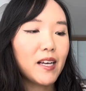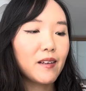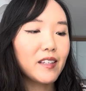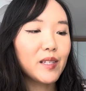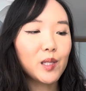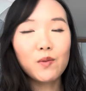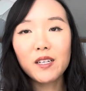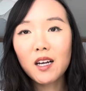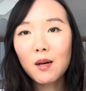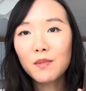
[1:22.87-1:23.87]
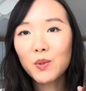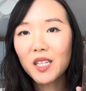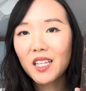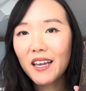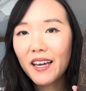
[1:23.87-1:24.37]
This one comes
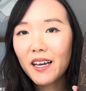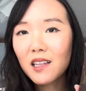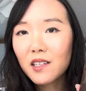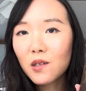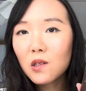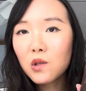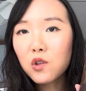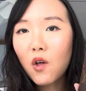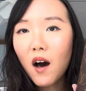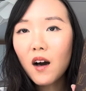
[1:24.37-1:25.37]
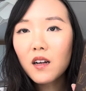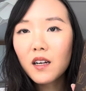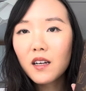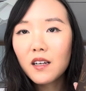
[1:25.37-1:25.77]
with a little lock,